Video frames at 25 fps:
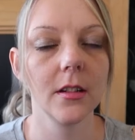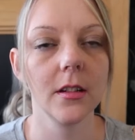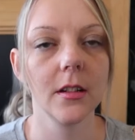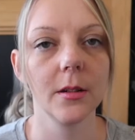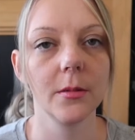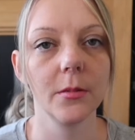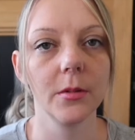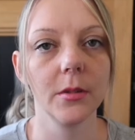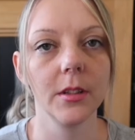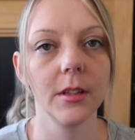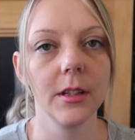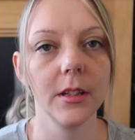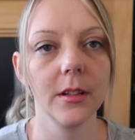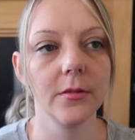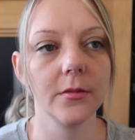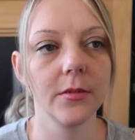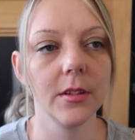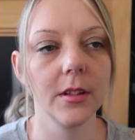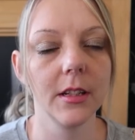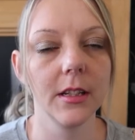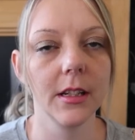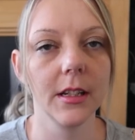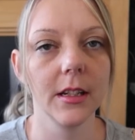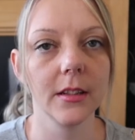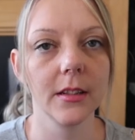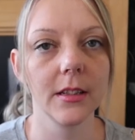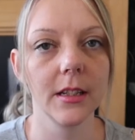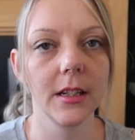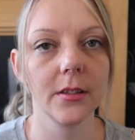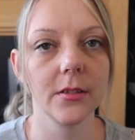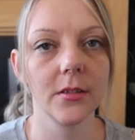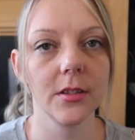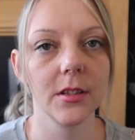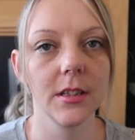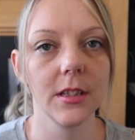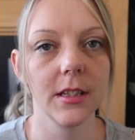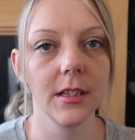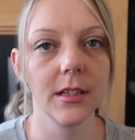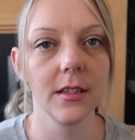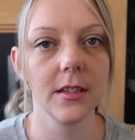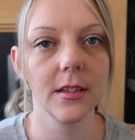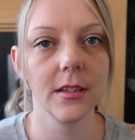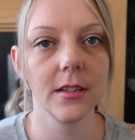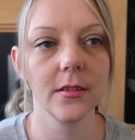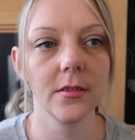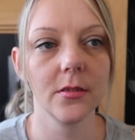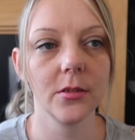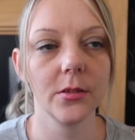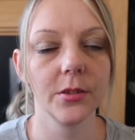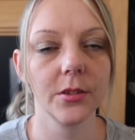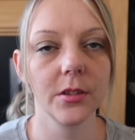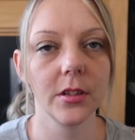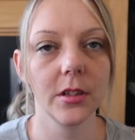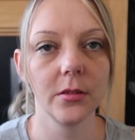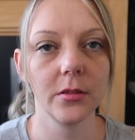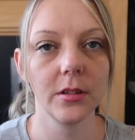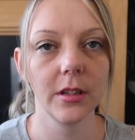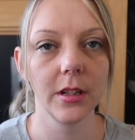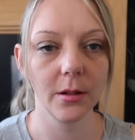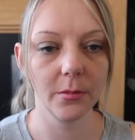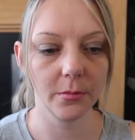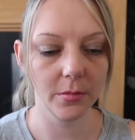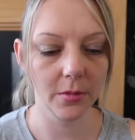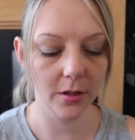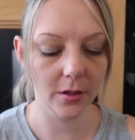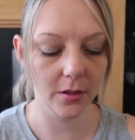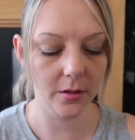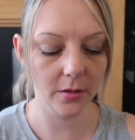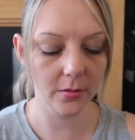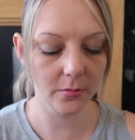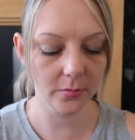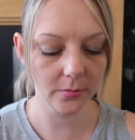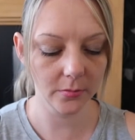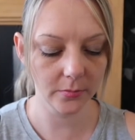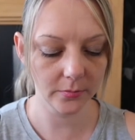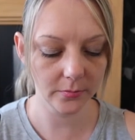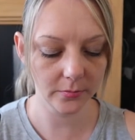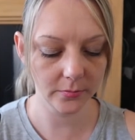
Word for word: I will leave the link down to this also down below